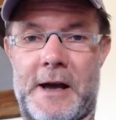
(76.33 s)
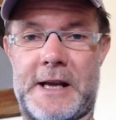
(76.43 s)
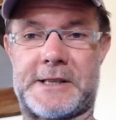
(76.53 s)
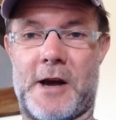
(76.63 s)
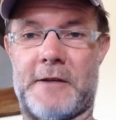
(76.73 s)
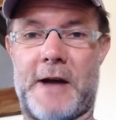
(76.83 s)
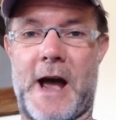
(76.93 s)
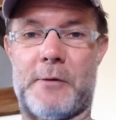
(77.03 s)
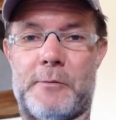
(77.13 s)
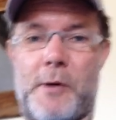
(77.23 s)
it's kind of
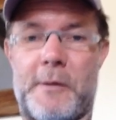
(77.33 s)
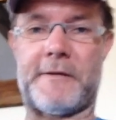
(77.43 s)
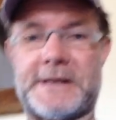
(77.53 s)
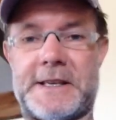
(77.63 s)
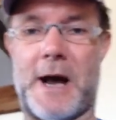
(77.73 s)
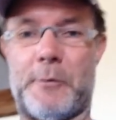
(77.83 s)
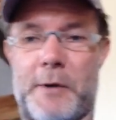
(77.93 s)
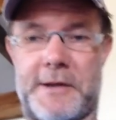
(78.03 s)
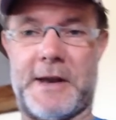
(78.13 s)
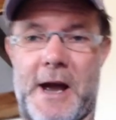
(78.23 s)
what we've ended up
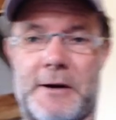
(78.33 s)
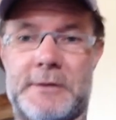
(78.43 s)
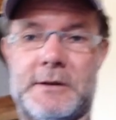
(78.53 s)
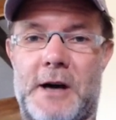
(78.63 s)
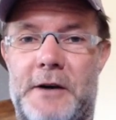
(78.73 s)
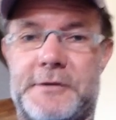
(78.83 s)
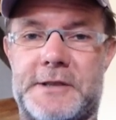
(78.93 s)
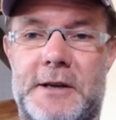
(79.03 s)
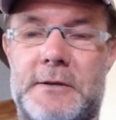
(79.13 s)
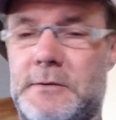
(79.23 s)
with now
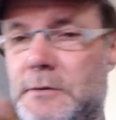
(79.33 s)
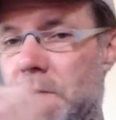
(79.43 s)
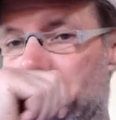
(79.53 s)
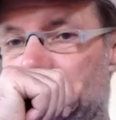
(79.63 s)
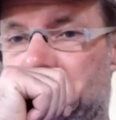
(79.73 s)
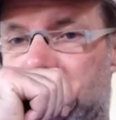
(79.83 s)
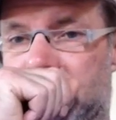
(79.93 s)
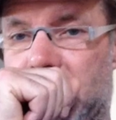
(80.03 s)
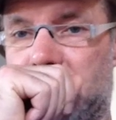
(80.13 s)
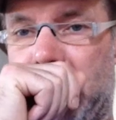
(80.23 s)
after
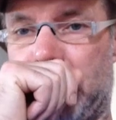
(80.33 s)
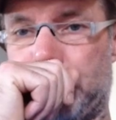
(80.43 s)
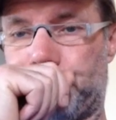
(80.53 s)
excuse me,